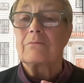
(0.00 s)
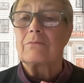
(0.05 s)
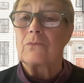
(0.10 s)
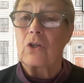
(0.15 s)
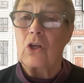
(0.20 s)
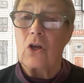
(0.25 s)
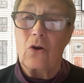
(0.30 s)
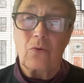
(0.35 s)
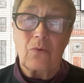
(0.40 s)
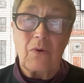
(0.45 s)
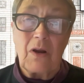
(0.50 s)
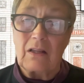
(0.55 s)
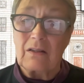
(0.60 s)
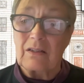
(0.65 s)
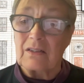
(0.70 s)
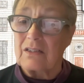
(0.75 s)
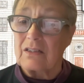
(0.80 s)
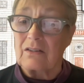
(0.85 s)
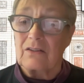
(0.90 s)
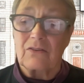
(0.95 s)
No
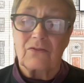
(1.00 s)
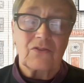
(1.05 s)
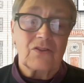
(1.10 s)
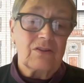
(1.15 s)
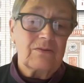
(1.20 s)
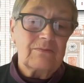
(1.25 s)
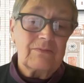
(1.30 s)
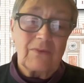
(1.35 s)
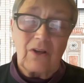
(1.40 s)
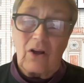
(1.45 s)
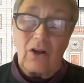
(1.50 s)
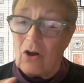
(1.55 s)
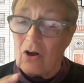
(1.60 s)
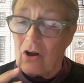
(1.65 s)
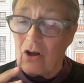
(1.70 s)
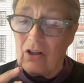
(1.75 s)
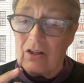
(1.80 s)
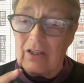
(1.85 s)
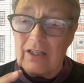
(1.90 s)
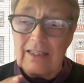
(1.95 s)
relatives,
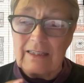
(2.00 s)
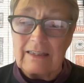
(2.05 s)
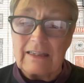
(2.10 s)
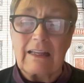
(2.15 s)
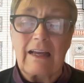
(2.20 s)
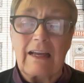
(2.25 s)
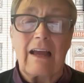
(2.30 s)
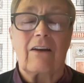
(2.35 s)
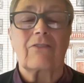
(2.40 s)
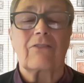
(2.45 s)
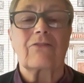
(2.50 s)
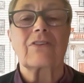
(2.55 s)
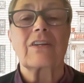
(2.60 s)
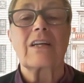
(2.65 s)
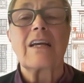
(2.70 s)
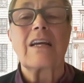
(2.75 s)
all had left.